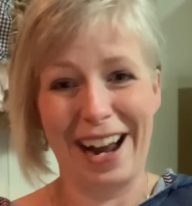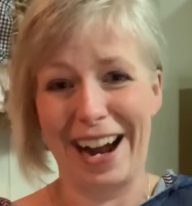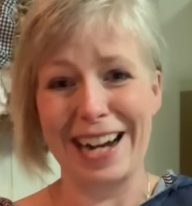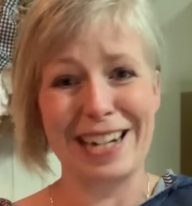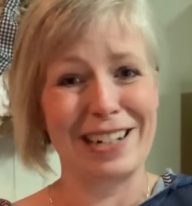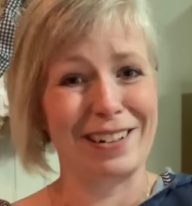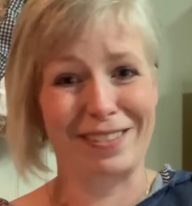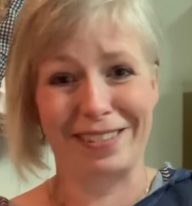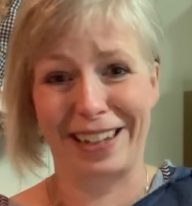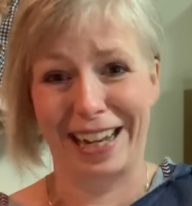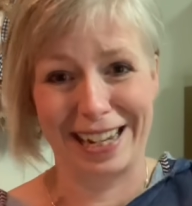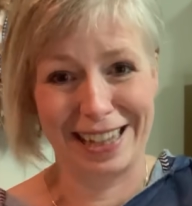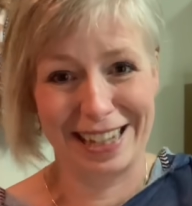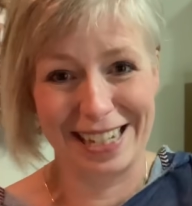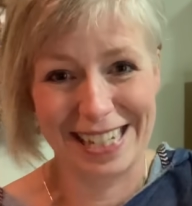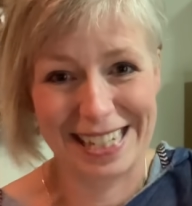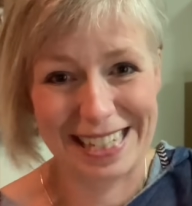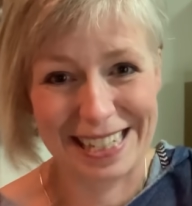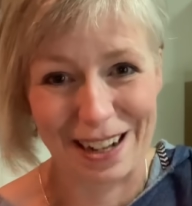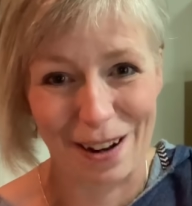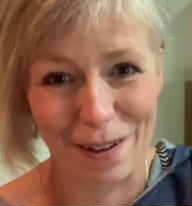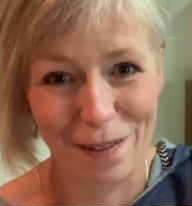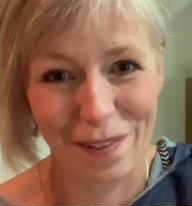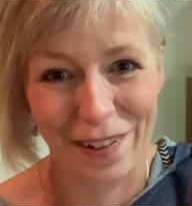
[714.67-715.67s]
I don't like this
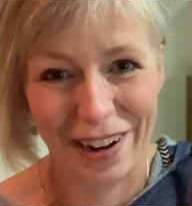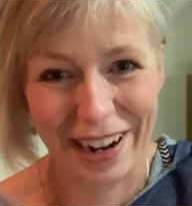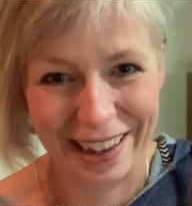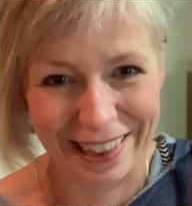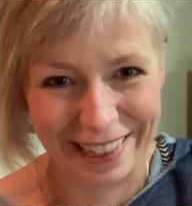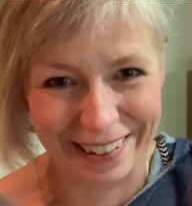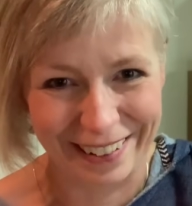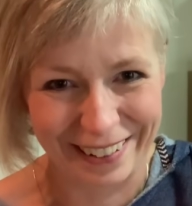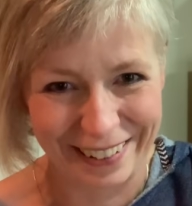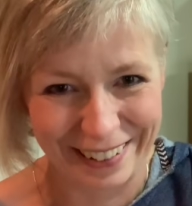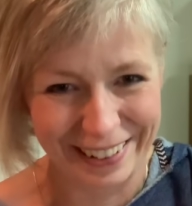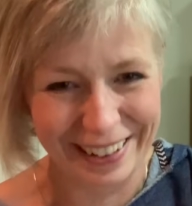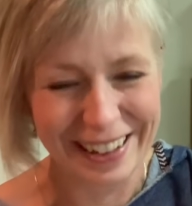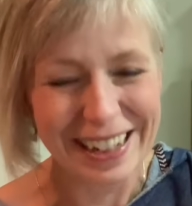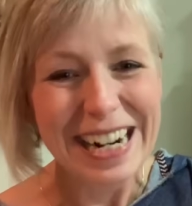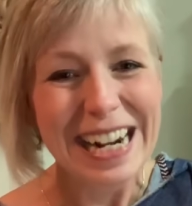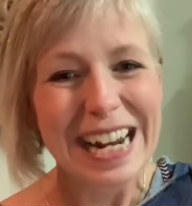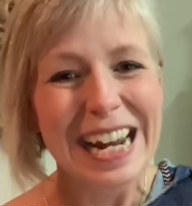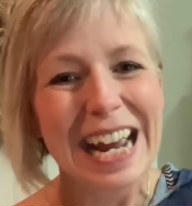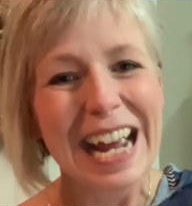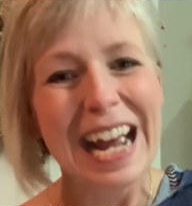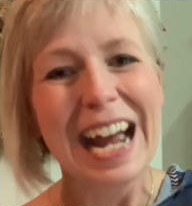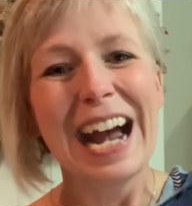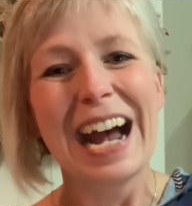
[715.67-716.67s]
stuff either.
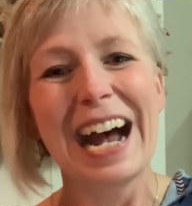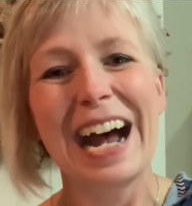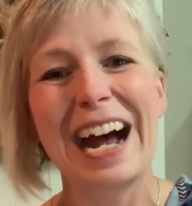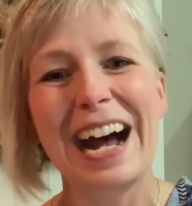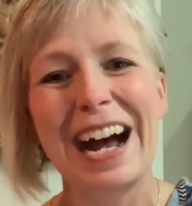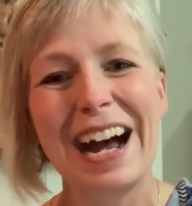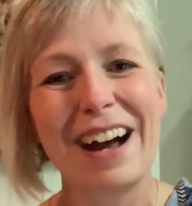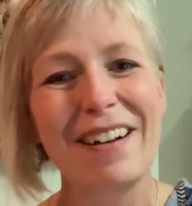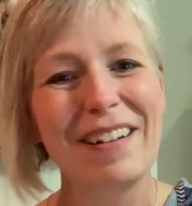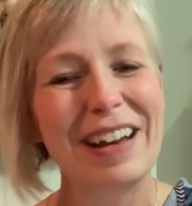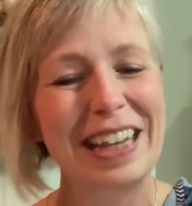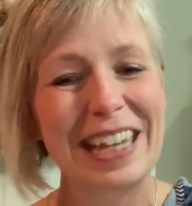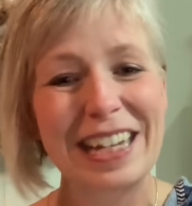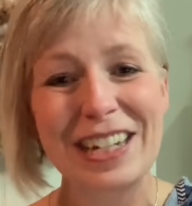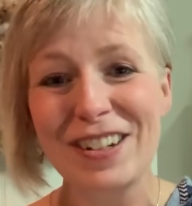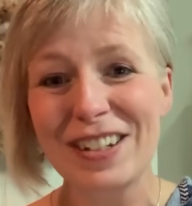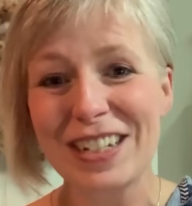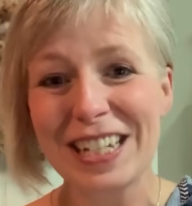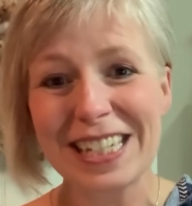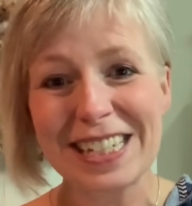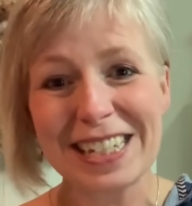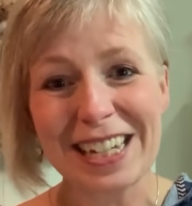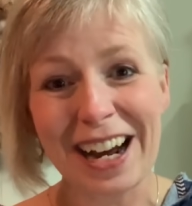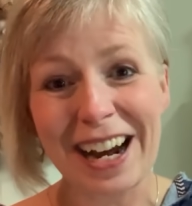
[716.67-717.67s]
Uh, and then you
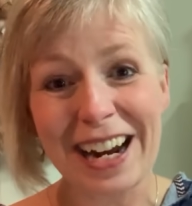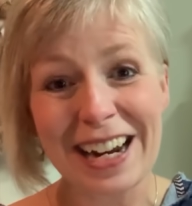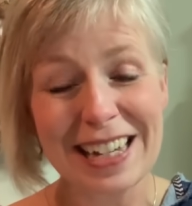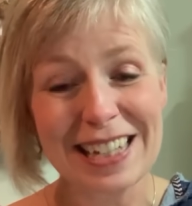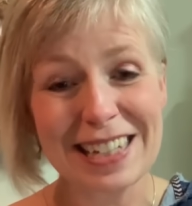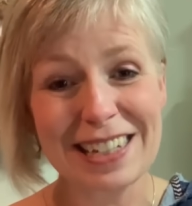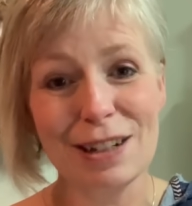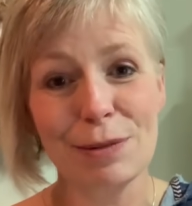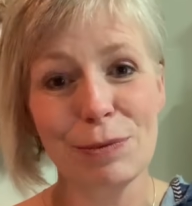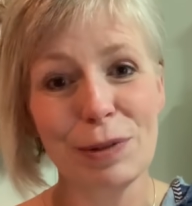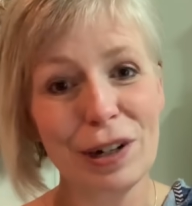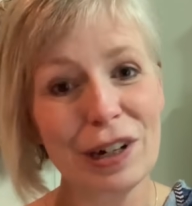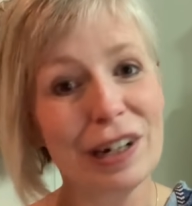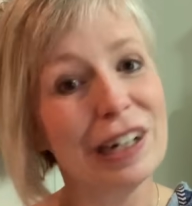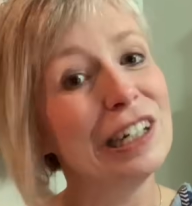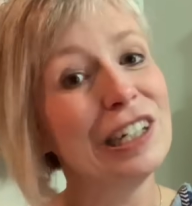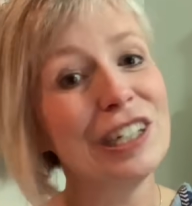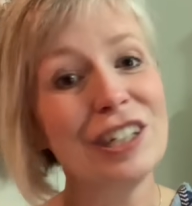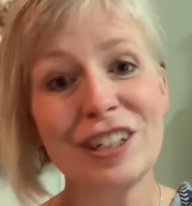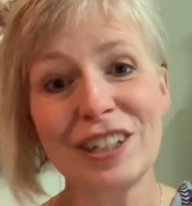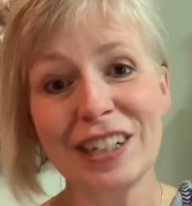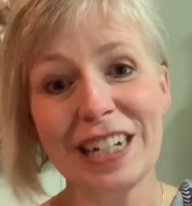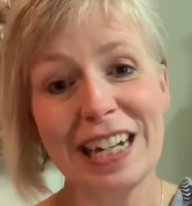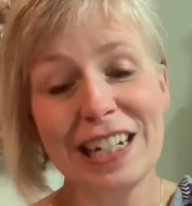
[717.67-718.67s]
just tie it somewhere in
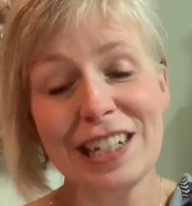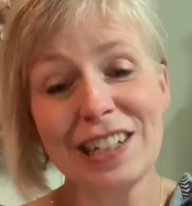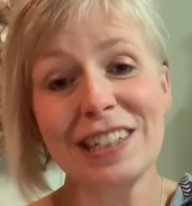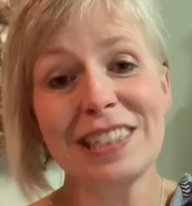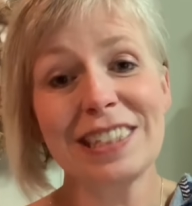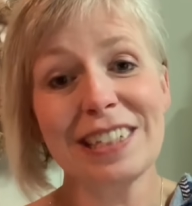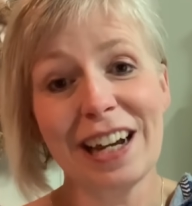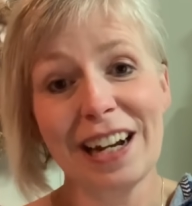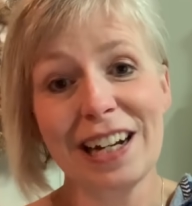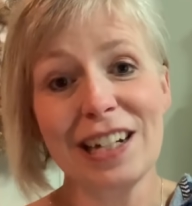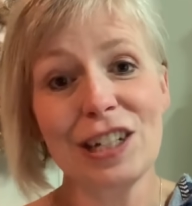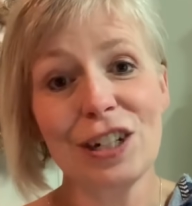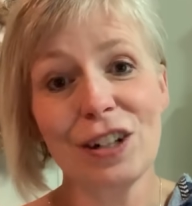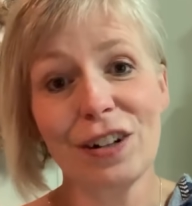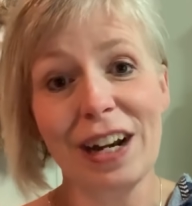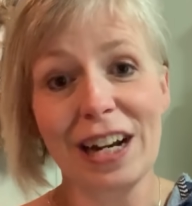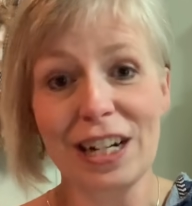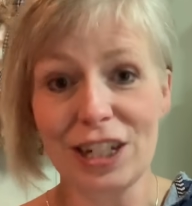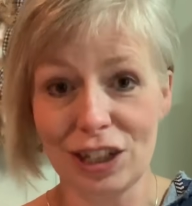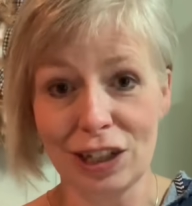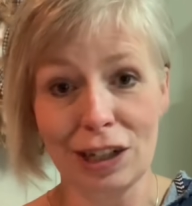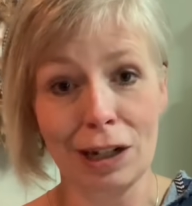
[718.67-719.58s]
your, inside your engine